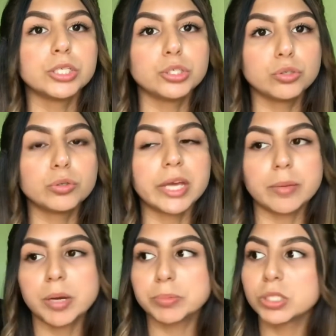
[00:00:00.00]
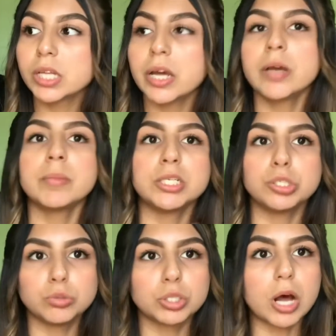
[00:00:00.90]
You came up to them and
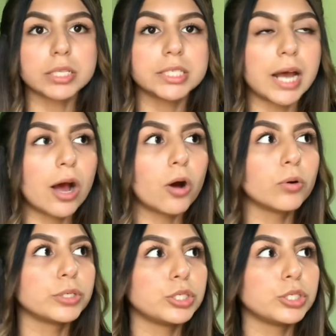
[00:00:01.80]
you talked it out.